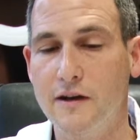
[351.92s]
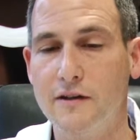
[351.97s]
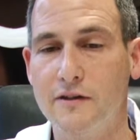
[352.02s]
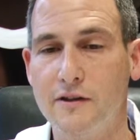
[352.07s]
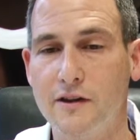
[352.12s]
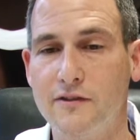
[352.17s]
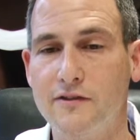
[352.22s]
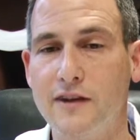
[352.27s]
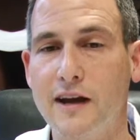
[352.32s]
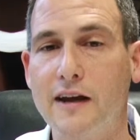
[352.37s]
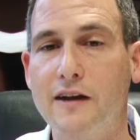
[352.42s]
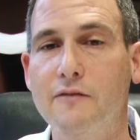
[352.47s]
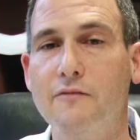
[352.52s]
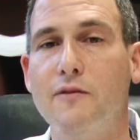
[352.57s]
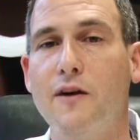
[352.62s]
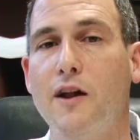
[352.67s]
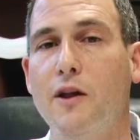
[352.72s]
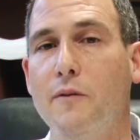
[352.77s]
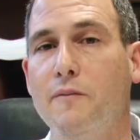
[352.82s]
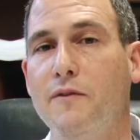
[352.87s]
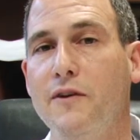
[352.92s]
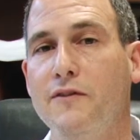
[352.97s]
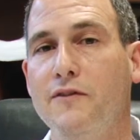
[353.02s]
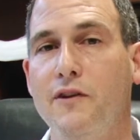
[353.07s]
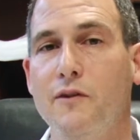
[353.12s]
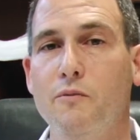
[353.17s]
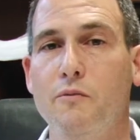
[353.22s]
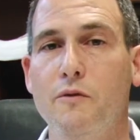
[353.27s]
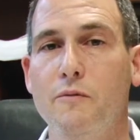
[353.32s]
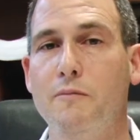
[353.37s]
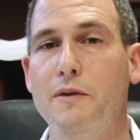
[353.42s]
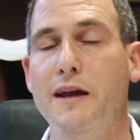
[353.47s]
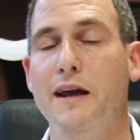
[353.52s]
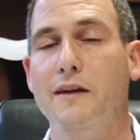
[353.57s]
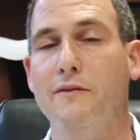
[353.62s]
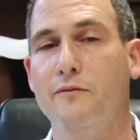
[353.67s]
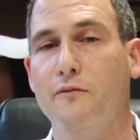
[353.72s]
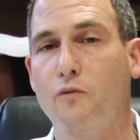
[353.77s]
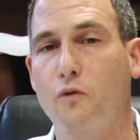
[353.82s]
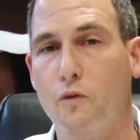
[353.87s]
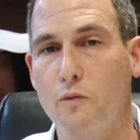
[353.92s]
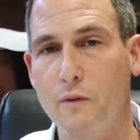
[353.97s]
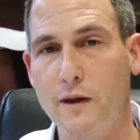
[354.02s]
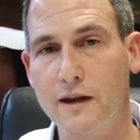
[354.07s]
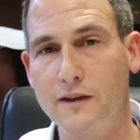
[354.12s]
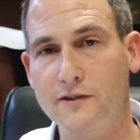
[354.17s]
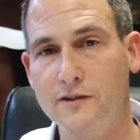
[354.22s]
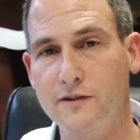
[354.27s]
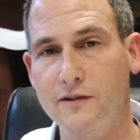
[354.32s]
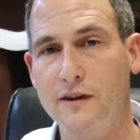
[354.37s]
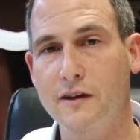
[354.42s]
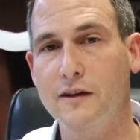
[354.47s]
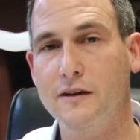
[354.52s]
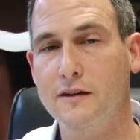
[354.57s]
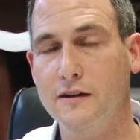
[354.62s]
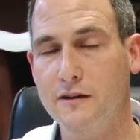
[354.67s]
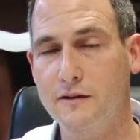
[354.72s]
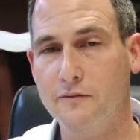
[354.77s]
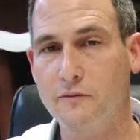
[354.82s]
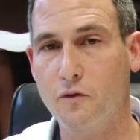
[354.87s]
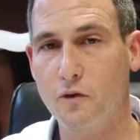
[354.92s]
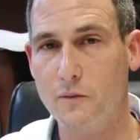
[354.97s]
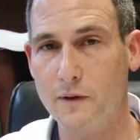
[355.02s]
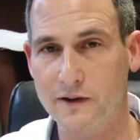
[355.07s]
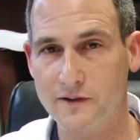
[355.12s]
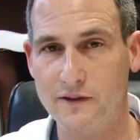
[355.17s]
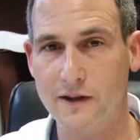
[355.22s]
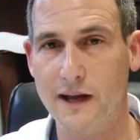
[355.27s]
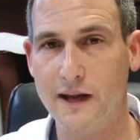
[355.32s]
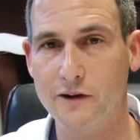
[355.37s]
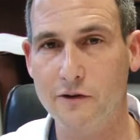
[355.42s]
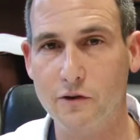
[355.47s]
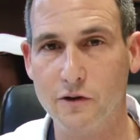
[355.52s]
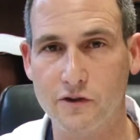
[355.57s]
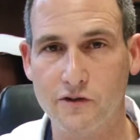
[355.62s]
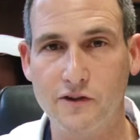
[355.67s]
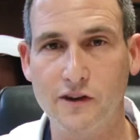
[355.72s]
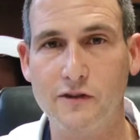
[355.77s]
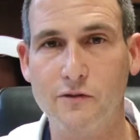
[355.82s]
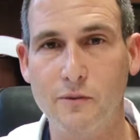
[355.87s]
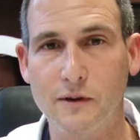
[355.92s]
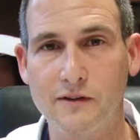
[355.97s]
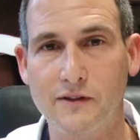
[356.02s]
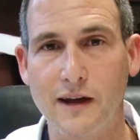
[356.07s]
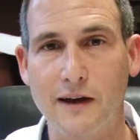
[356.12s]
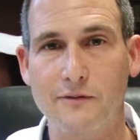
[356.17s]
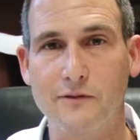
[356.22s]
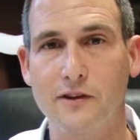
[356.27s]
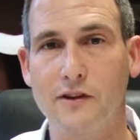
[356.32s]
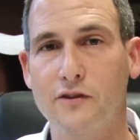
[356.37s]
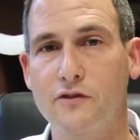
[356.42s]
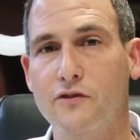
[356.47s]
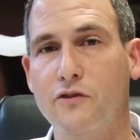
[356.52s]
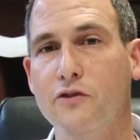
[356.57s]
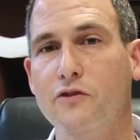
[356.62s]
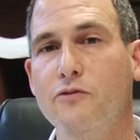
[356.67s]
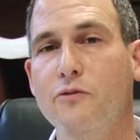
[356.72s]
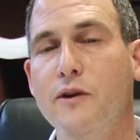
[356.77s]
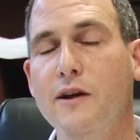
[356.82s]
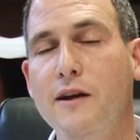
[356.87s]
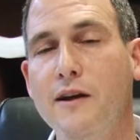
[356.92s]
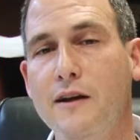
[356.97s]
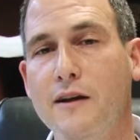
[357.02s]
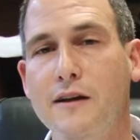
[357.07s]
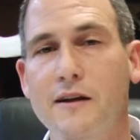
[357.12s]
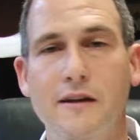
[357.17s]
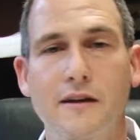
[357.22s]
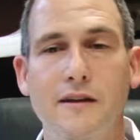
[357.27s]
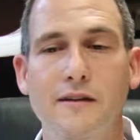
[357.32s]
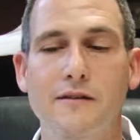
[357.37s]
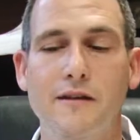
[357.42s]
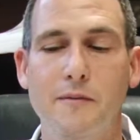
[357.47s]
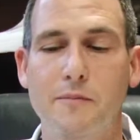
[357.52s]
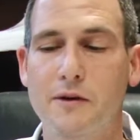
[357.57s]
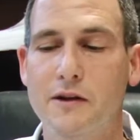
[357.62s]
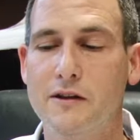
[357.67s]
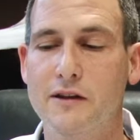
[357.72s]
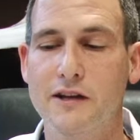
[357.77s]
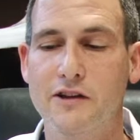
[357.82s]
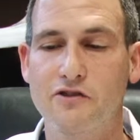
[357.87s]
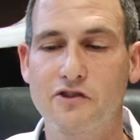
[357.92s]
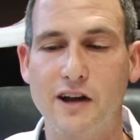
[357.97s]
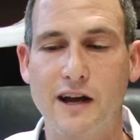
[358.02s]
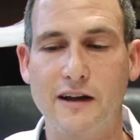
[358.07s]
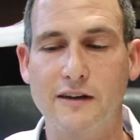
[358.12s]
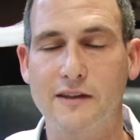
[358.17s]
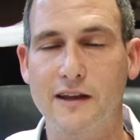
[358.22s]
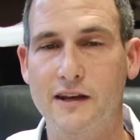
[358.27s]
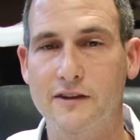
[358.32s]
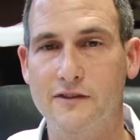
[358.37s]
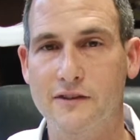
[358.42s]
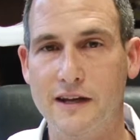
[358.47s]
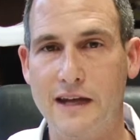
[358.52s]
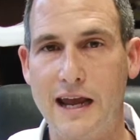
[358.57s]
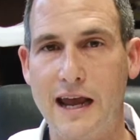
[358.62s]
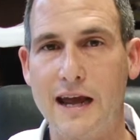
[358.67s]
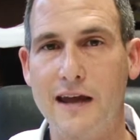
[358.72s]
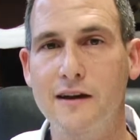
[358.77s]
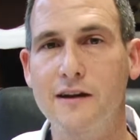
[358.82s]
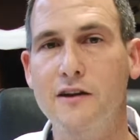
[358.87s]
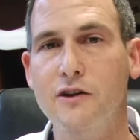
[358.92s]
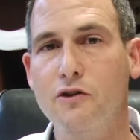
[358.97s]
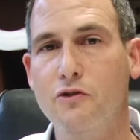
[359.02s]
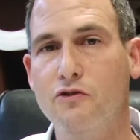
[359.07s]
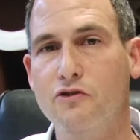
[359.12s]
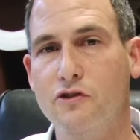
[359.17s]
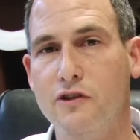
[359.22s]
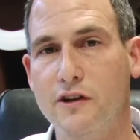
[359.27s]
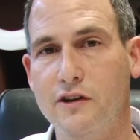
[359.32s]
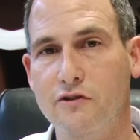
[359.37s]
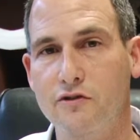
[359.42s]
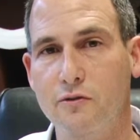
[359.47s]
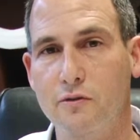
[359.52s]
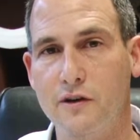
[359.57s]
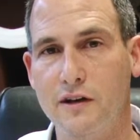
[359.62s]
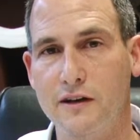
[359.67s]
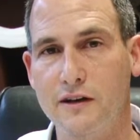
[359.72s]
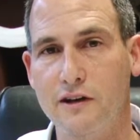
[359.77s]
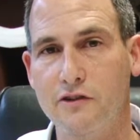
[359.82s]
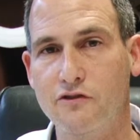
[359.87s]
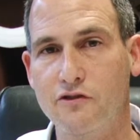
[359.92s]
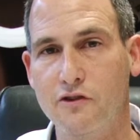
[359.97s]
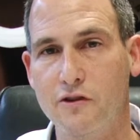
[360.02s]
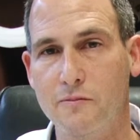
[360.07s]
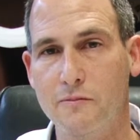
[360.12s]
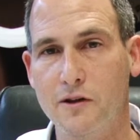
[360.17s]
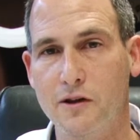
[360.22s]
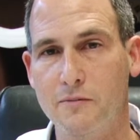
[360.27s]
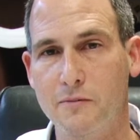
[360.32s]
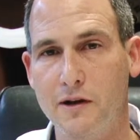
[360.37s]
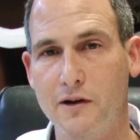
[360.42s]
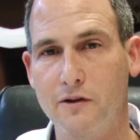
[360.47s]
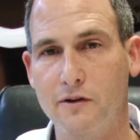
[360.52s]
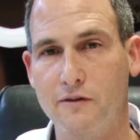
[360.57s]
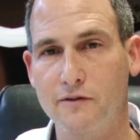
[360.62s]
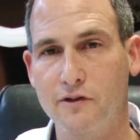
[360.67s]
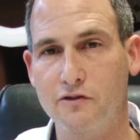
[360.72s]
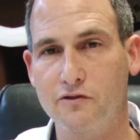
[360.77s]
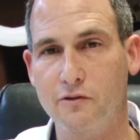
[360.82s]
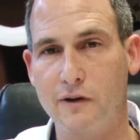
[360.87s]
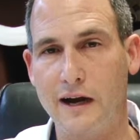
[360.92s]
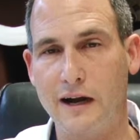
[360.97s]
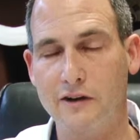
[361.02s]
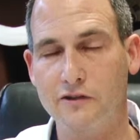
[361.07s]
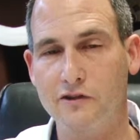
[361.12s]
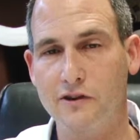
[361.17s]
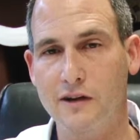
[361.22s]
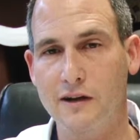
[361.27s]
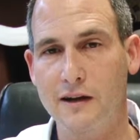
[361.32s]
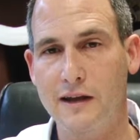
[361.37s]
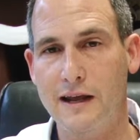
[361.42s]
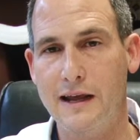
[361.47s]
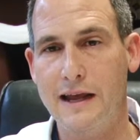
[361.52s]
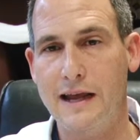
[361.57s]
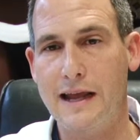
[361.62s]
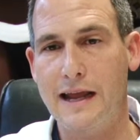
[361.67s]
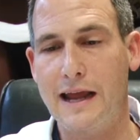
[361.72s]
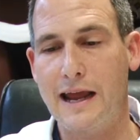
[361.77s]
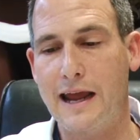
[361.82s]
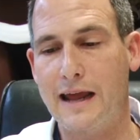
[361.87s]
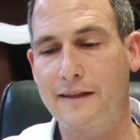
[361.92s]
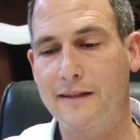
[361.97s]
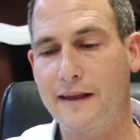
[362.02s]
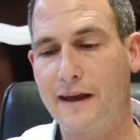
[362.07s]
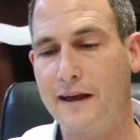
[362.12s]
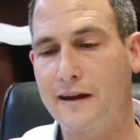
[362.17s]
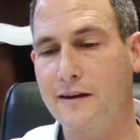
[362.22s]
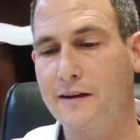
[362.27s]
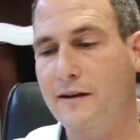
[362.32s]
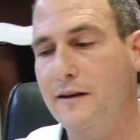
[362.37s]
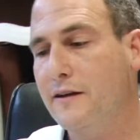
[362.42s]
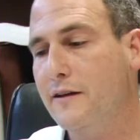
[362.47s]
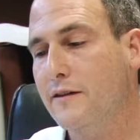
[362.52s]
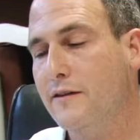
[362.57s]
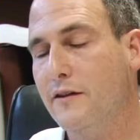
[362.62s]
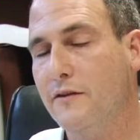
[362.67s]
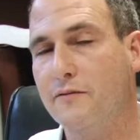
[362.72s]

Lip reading: The second follow-up visit would be at 4 weeks later or 6 weeks after the surgery. Typically check things again, usually do an additional millimeter of distraction, and then the